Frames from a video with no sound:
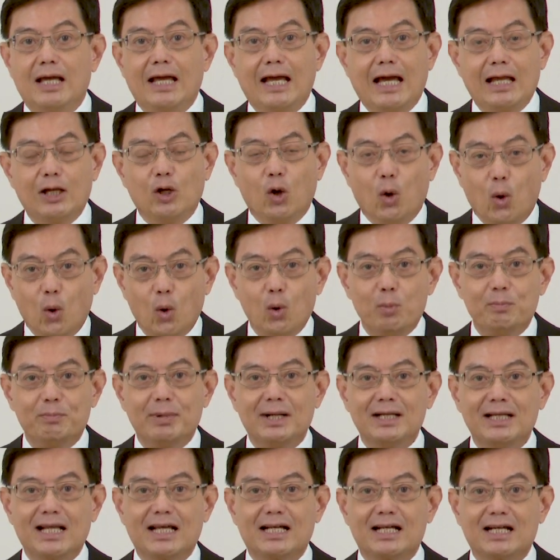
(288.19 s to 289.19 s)
An
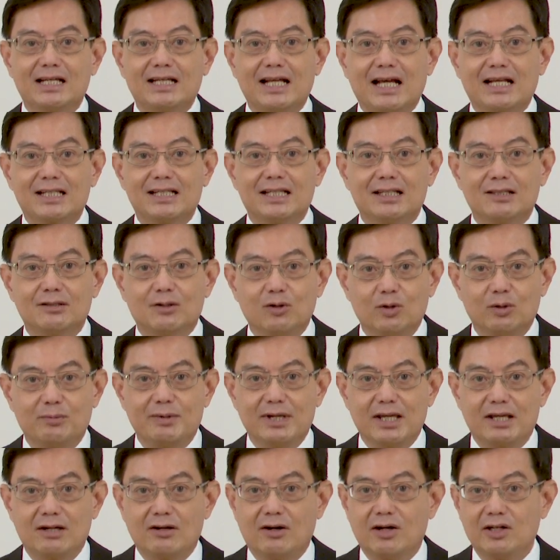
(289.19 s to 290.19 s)
open and connected global
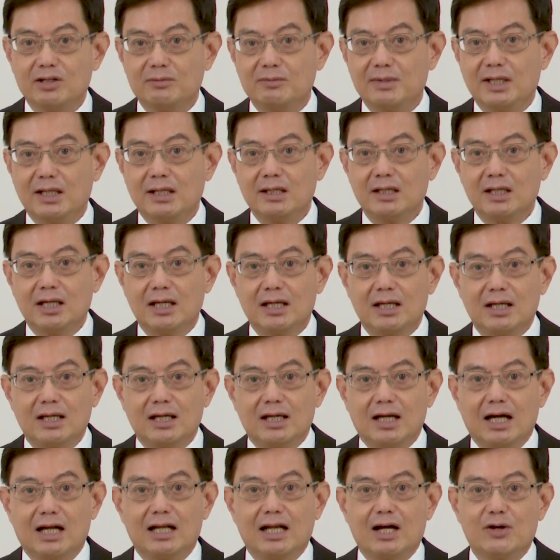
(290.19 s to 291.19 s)
economy
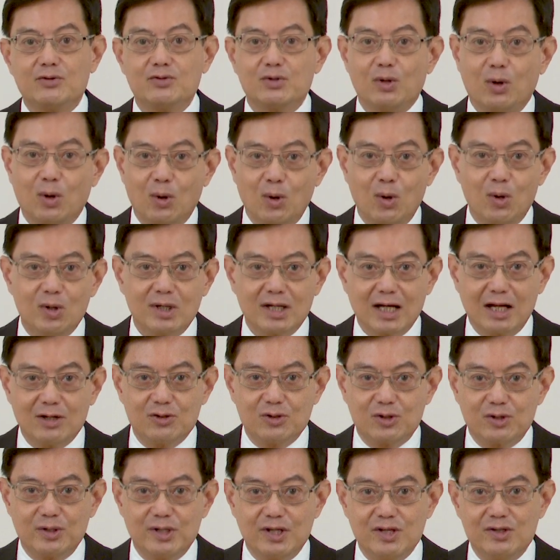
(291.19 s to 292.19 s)
allows all
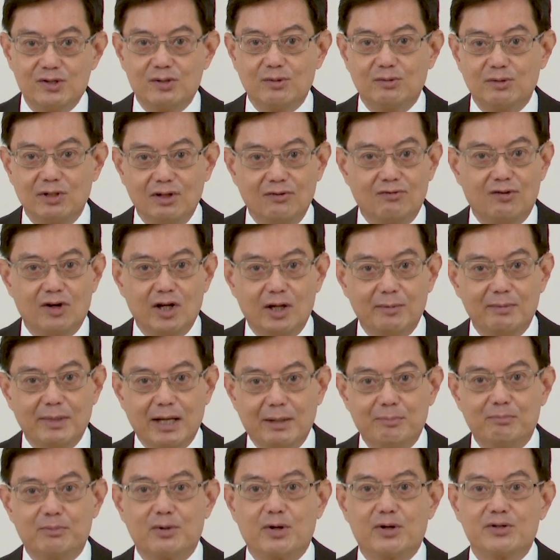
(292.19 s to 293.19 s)
countries to develop
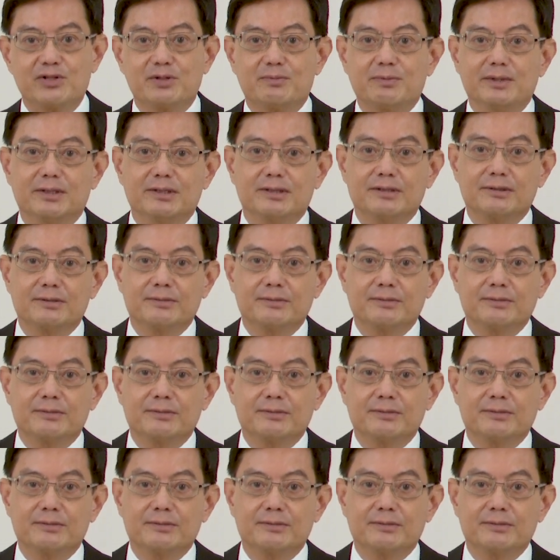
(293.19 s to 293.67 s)
and prosper.